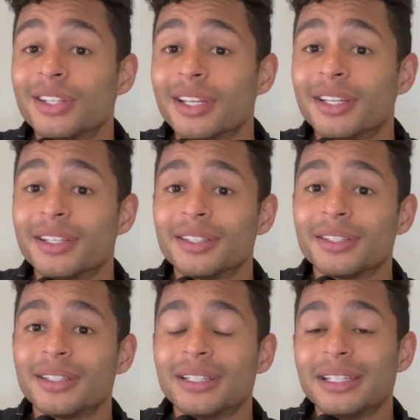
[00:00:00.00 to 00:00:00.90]

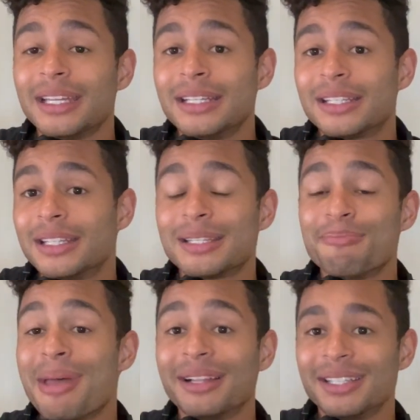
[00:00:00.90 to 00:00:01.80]
this
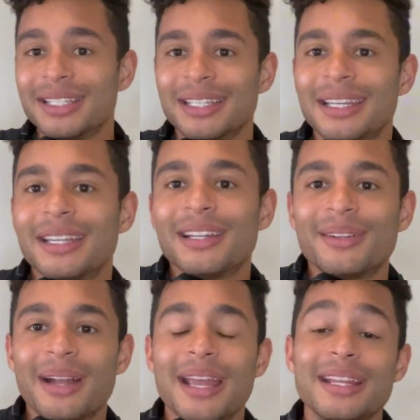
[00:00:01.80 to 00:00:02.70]
melody, right?